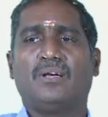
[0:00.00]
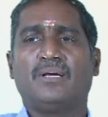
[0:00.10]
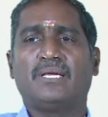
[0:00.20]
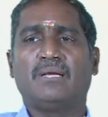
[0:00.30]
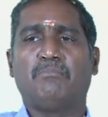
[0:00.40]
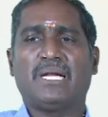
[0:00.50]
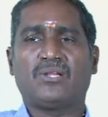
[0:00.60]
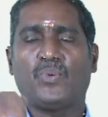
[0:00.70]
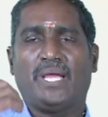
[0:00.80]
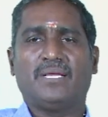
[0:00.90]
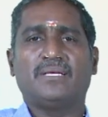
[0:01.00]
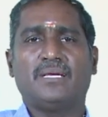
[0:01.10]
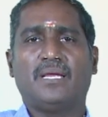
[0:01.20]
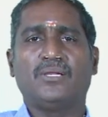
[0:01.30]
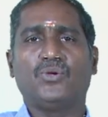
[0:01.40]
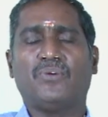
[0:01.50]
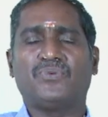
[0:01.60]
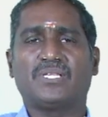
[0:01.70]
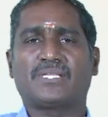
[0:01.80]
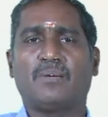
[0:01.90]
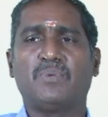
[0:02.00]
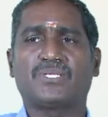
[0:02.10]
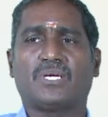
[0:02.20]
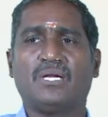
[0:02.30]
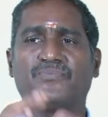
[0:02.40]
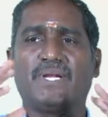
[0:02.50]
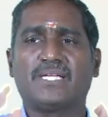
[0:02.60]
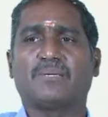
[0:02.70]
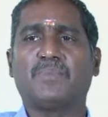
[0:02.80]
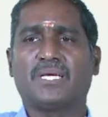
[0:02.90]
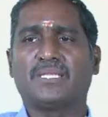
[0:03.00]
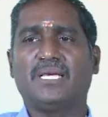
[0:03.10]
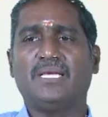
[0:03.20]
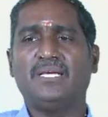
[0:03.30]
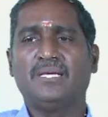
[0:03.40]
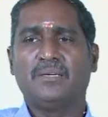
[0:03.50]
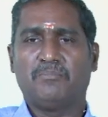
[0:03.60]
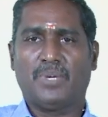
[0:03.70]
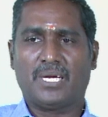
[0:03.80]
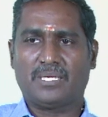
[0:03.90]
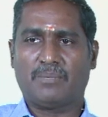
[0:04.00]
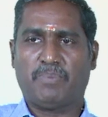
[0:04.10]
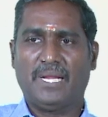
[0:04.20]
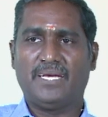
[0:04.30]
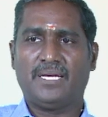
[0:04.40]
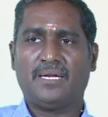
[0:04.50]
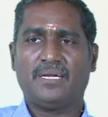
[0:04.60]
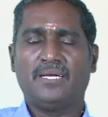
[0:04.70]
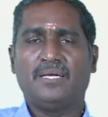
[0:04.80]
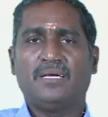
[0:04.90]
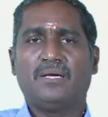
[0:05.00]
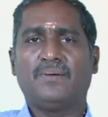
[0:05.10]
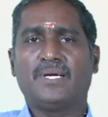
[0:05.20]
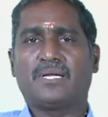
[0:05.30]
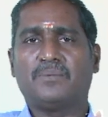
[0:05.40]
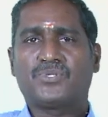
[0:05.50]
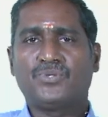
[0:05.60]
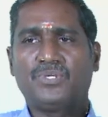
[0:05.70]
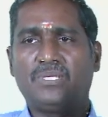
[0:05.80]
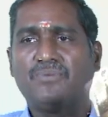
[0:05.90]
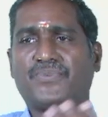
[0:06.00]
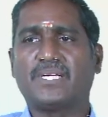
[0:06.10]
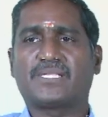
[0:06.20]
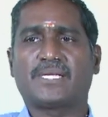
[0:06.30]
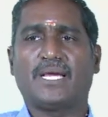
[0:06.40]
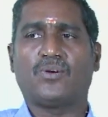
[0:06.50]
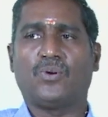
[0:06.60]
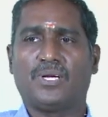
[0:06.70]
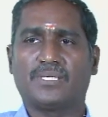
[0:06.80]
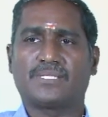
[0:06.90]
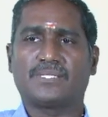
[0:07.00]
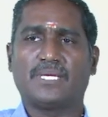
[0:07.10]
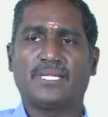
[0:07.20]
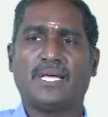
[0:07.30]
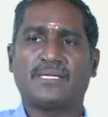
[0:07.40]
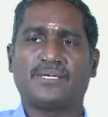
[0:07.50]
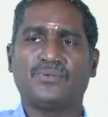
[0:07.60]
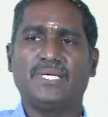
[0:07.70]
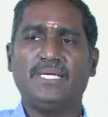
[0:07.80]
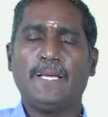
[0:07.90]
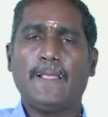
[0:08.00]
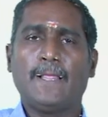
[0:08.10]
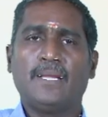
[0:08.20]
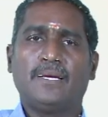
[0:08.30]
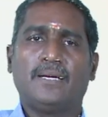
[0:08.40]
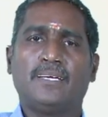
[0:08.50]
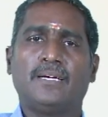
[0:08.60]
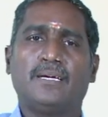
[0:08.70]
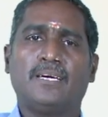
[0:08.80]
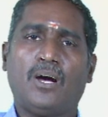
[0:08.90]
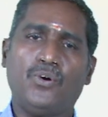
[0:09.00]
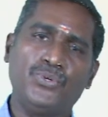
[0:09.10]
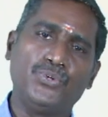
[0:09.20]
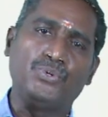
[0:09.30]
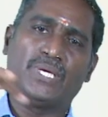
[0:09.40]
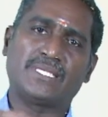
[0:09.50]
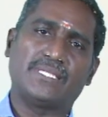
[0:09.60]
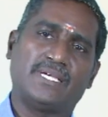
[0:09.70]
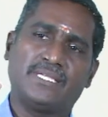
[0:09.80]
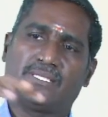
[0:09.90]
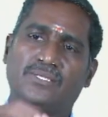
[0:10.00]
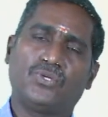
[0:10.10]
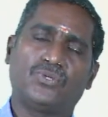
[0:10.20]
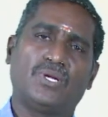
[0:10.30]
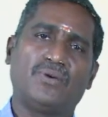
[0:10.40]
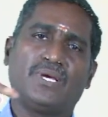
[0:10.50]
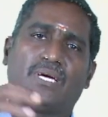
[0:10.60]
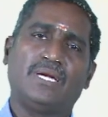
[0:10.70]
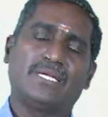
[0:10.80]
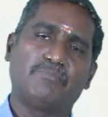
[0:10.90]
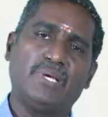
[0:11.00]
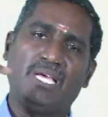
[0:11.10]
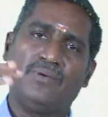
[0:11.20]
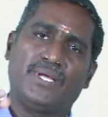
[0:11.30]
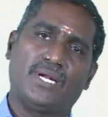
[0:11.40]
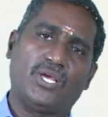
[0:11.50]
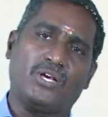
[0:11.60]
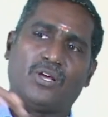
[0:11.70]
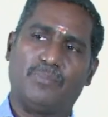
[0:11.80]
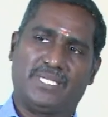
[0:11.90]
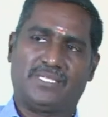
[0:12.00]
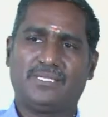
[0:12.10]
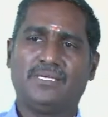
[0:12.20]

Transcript: in a better way, and you have to establish confidence among the market player when it comes to different stakeholders, and that's how how you exercise. So today we call it as behavioral economics.